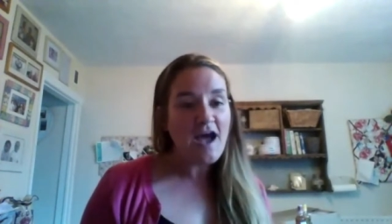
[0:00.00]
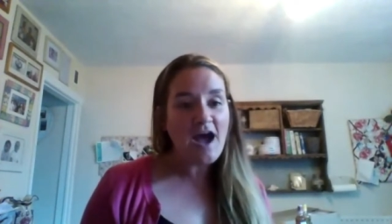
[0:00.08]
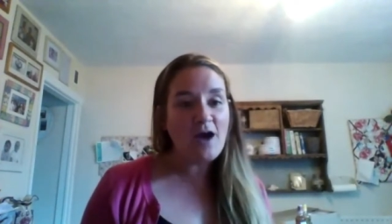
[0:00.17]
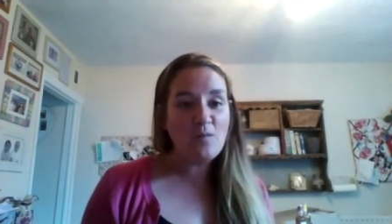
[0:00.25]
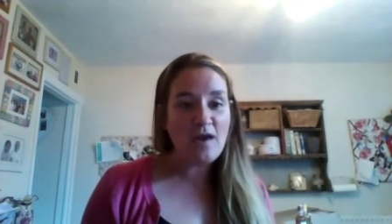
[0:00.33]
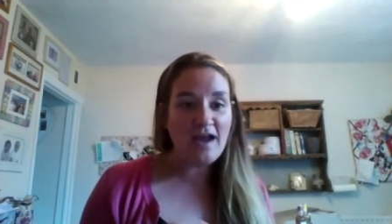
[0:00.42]

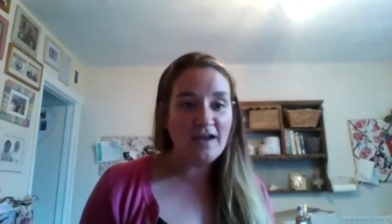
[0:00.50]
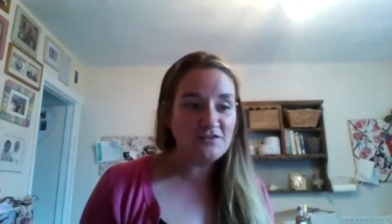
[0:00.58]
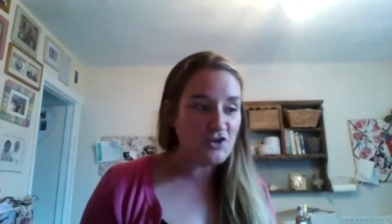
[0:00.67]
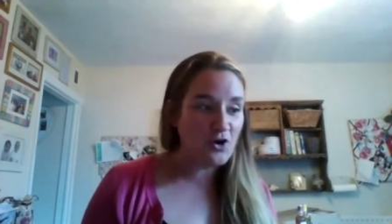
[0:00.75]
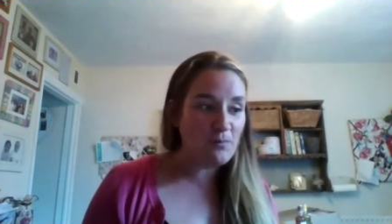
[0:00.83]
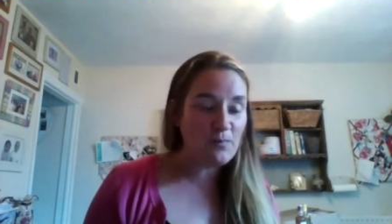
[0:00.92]
And we
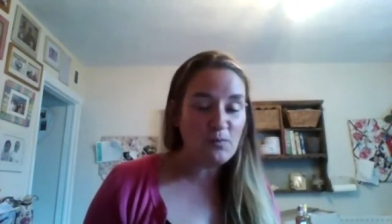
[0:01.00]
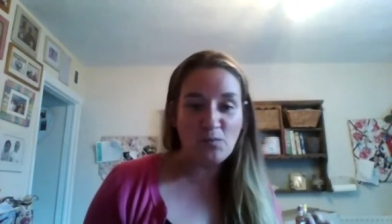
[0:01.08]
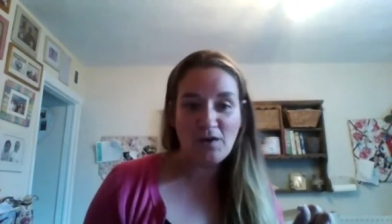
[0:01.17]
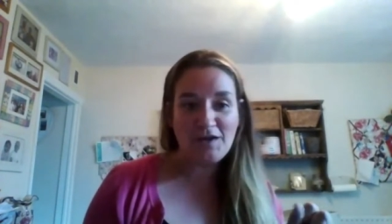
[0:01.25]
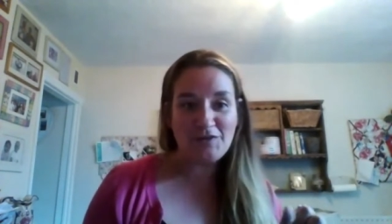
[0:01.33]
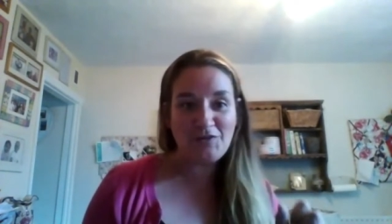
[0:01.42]
end up
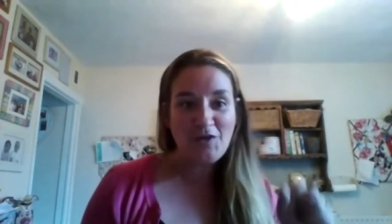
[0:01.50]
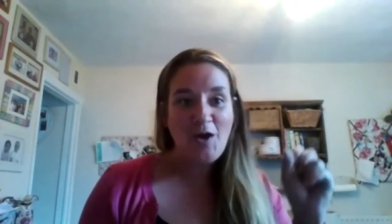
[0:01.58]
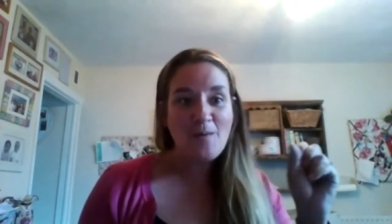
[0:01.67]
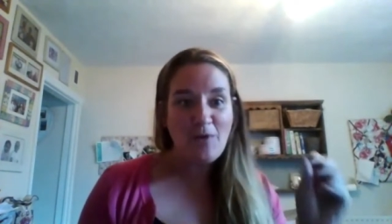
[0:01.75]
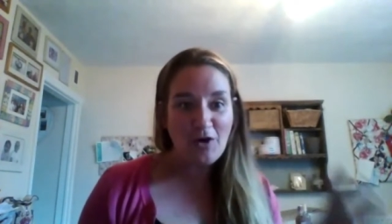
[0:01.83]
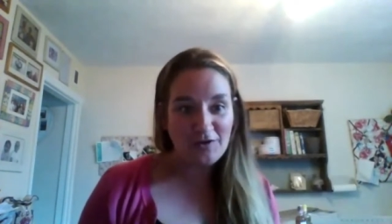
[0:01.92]
with
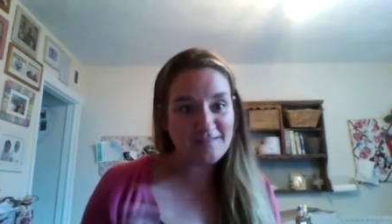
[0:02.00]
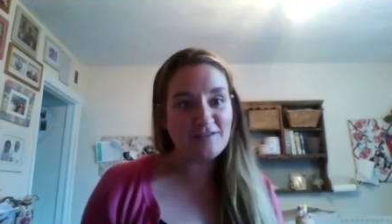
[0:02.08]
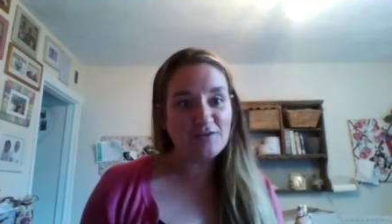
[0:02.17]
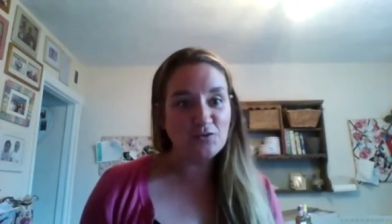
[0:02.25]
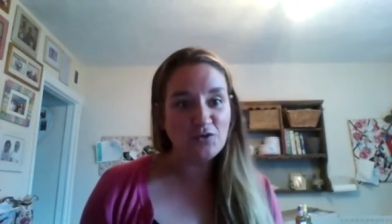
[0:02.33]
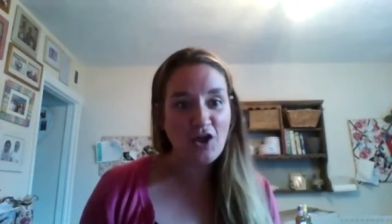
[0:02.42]

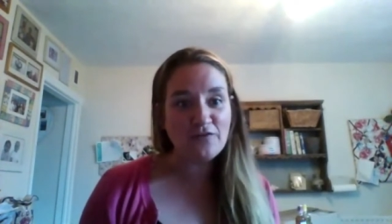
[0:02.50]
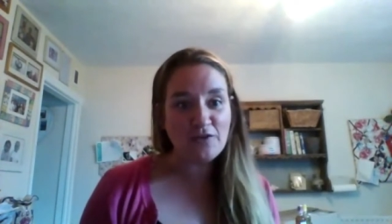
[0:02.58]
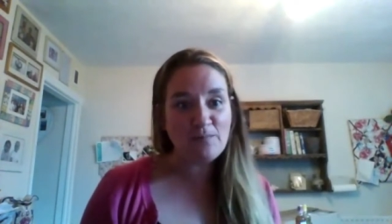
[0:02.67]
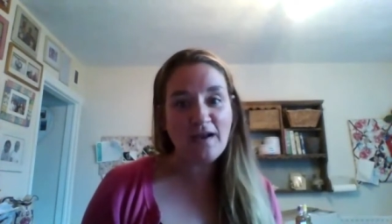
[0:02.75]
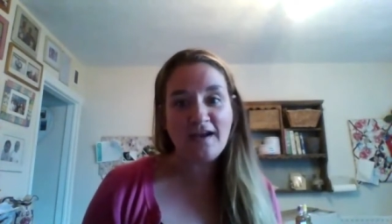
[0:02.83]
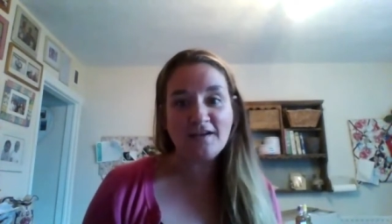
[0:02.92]
policies all over the
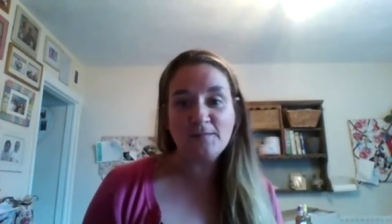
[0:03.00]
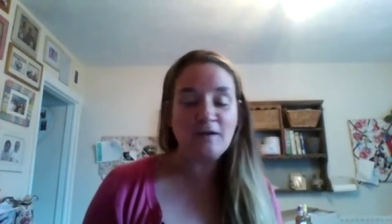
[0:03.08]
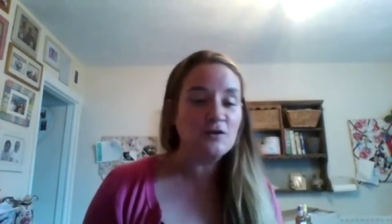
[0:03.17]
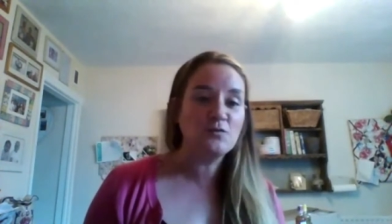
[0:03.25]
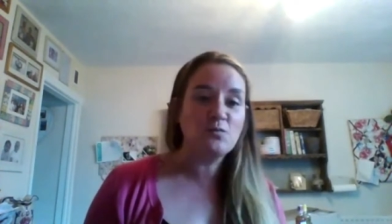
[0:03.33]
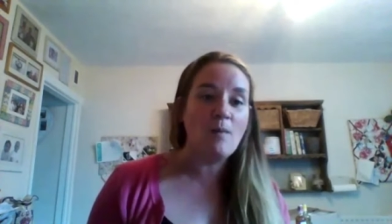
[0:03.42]
place
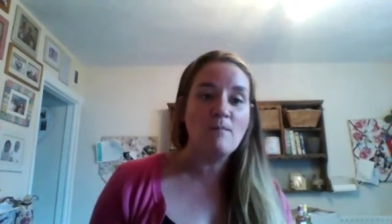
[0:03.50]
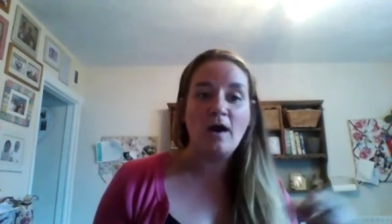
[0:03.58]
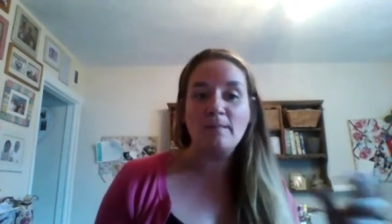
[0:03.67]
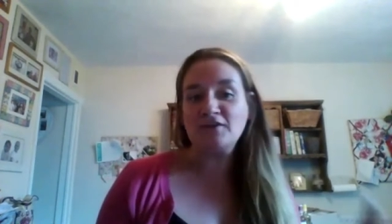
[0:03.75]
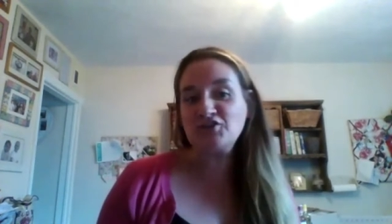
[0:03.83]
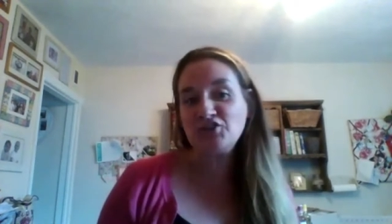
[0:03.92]
because one
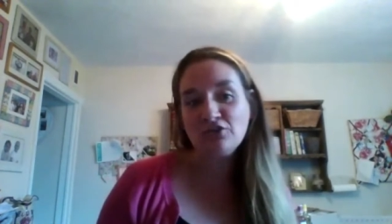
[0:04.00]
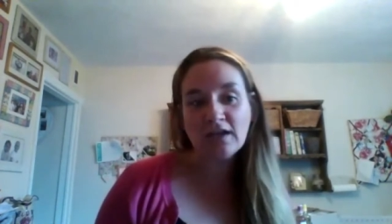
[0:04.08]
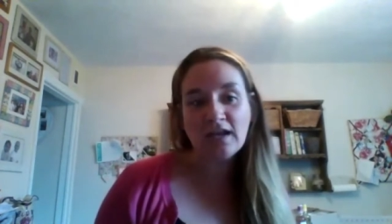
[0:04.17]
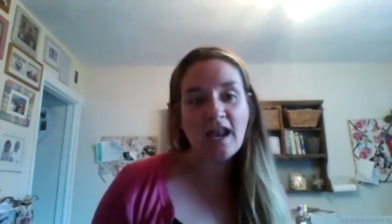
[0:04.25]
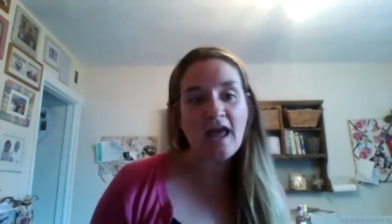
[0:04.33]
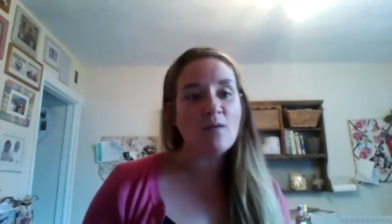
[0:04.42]
might be
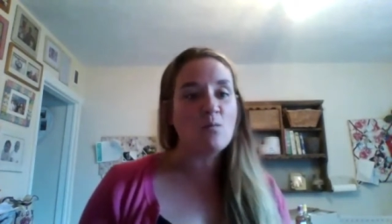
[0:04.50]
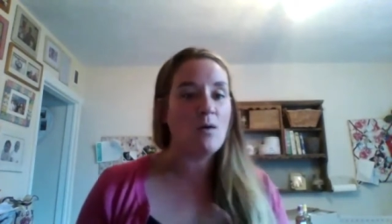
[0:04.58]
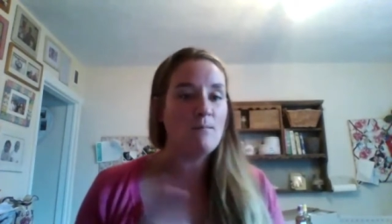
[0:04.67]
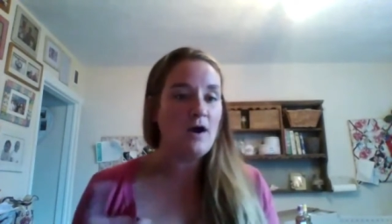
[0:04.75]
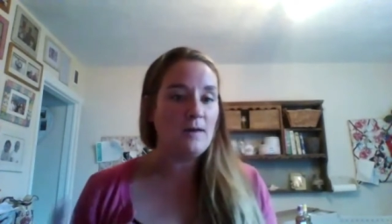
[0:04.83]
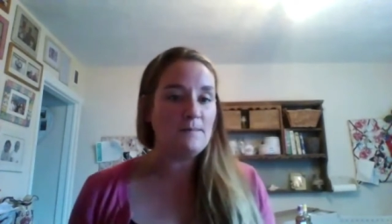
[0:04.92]
student let,
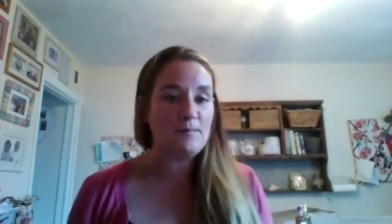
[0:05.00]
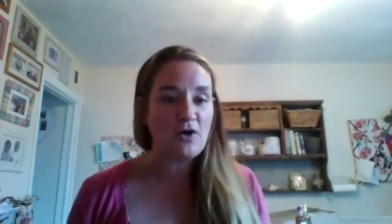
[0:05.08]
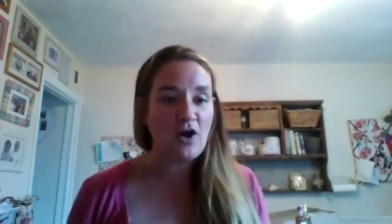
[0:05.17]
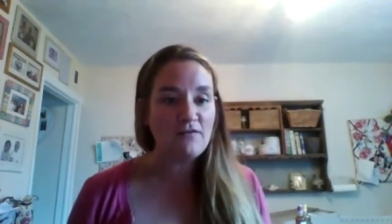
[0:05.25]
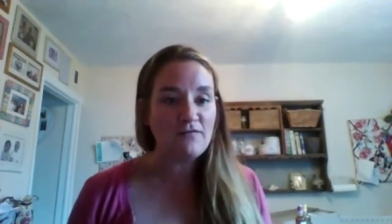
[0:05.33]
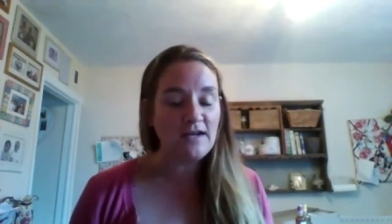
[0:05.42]
one might be
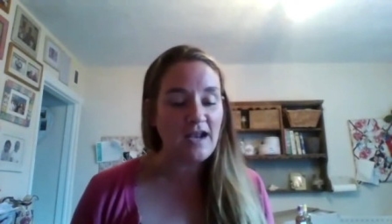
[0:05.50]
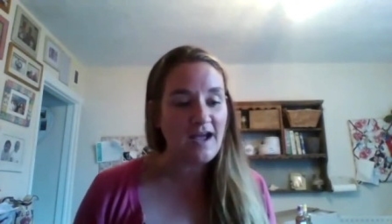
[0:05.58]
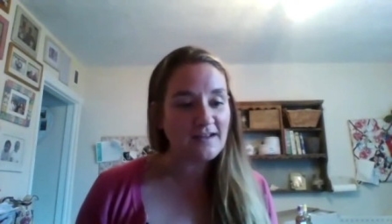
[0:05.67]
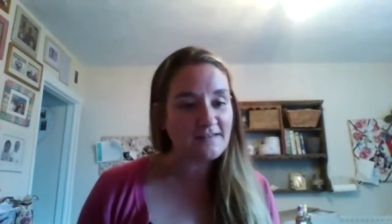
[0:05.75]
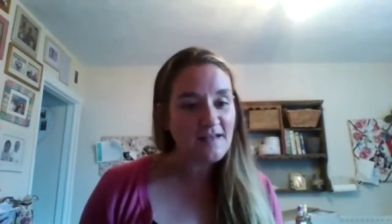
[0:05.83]
private let.